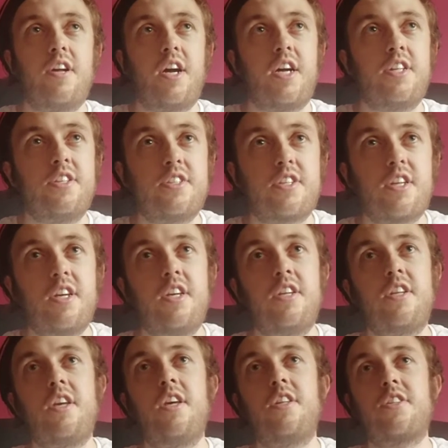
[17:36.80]
And
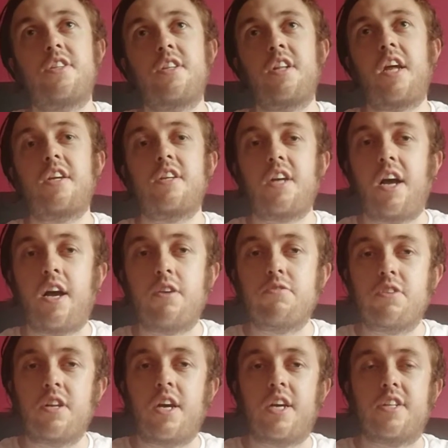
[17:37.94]
it's an anger
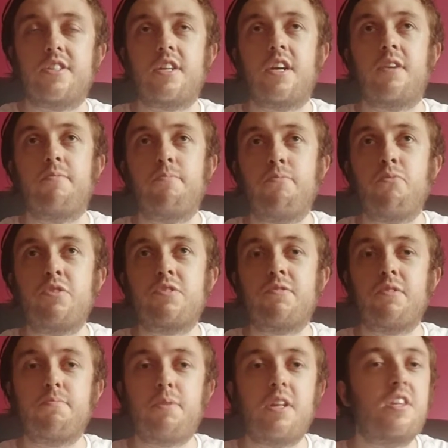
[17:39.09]
outlet. With
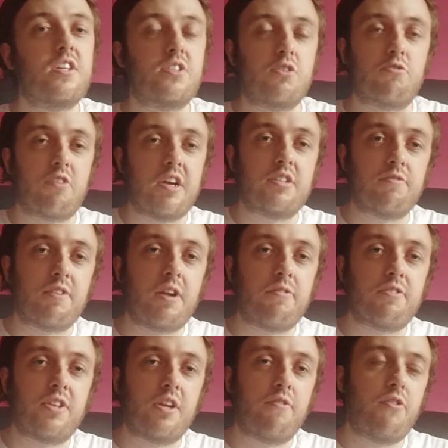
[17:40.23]
something being this aggressive and
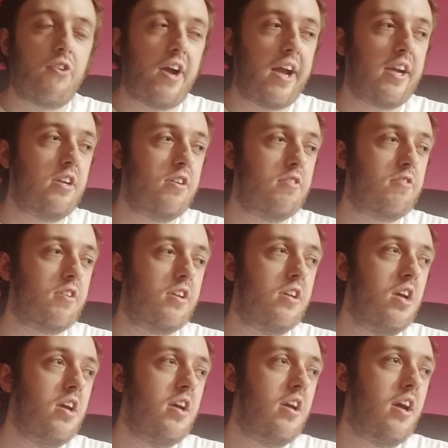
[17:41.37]
everything, if you're angry
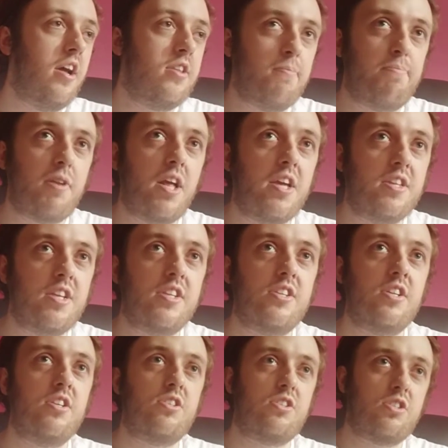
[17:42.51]
and you play this and
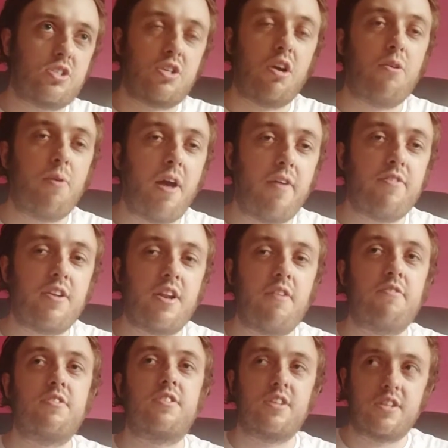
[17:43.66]
it's so heavy and
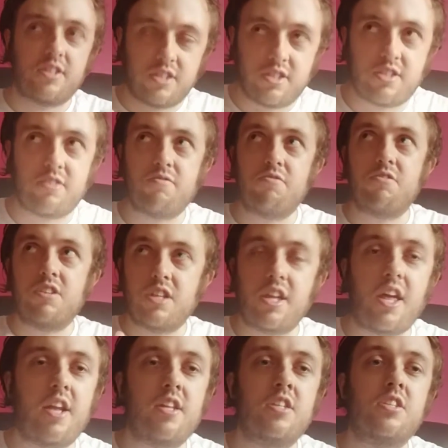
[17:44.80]
everything and you're really
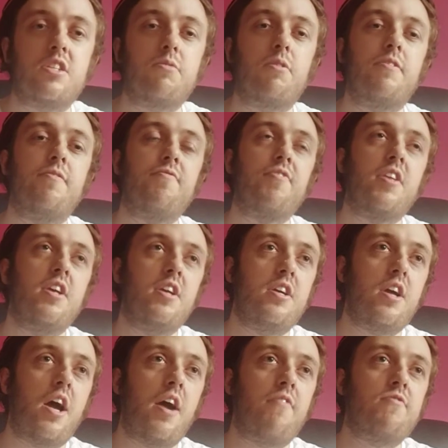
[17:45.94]
getting into it,
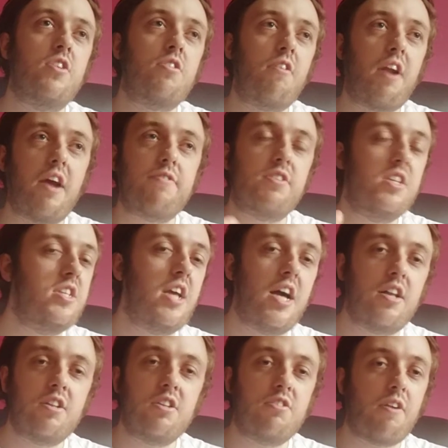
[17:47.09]
you don't have to
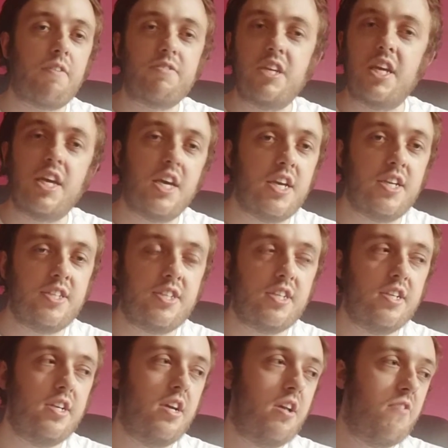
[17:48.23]
yell, you don't have to hit.
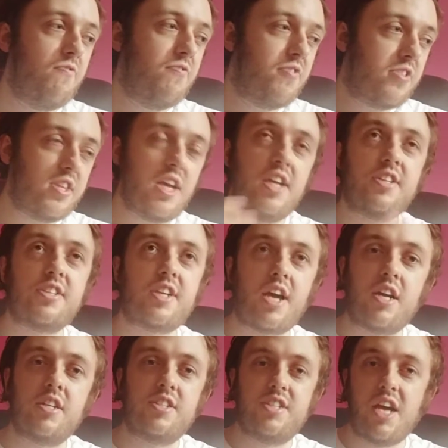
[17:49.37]
This
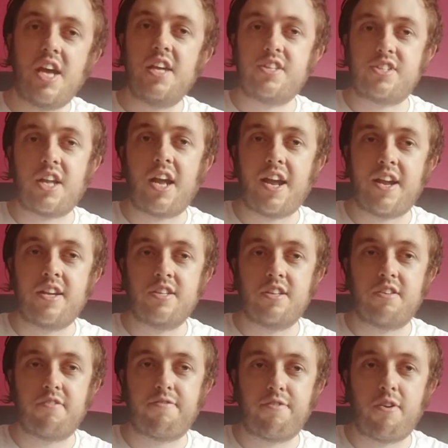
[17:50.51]
kind of takes that
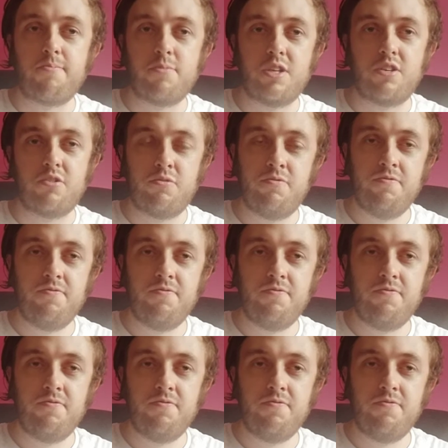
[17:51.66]
anger from you